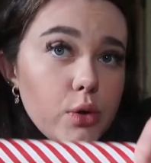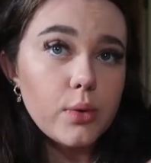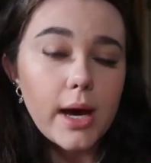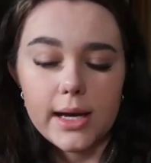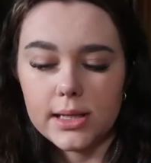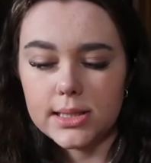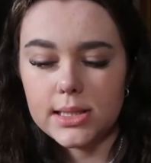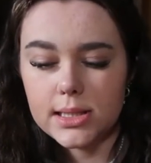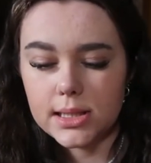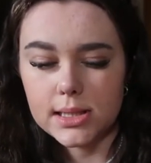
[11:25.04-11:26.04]
you guys
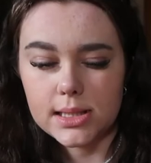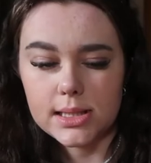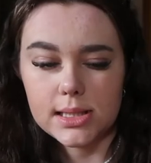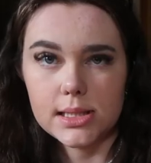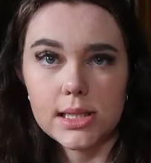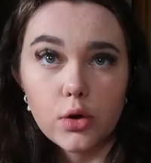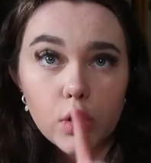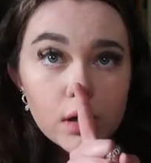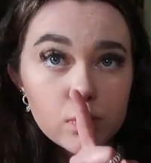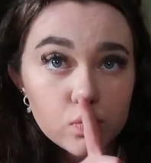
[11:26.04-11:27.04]
because it's a
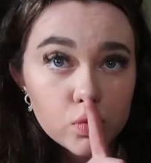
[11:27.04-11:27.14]
secret.